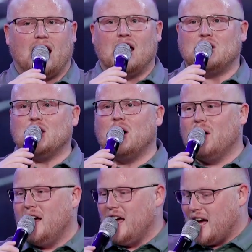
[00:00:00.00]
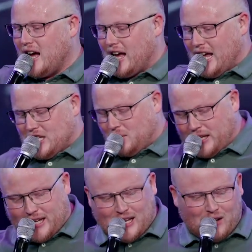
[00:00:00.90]
And so uh, it's a
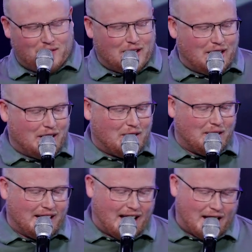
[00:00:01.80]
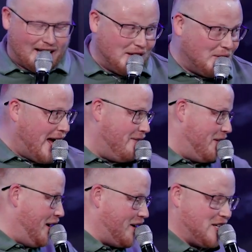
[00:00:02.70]
really cute video, and I don't have
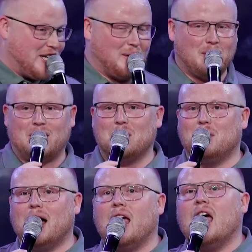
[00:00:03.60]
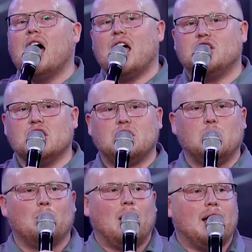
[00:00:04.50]
it here to share with you, but just
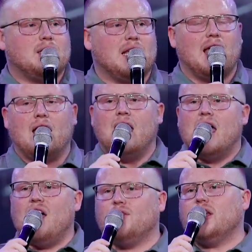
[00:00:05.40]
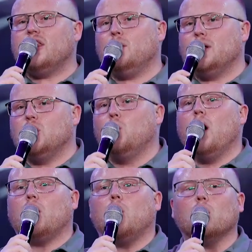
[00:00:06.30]
to remind us that everything we do,
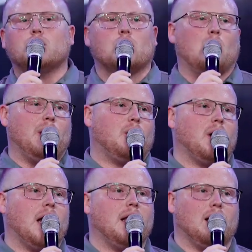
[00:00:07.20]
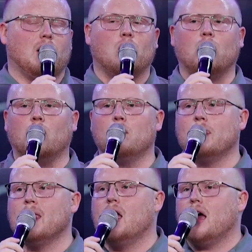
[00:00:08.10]
what culture are we creating in our home?
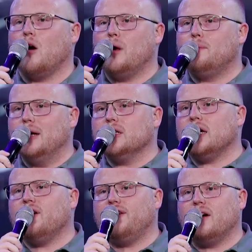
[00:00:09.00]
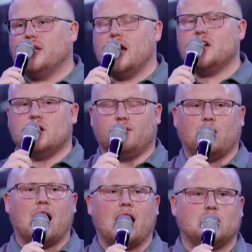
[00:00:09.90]
Are we building a foundation of
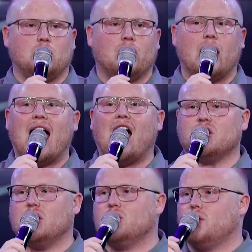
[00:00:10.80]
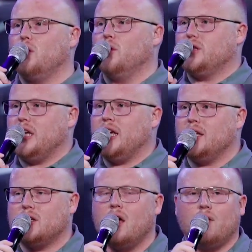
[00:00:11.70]
Christ through the actions, through the routines,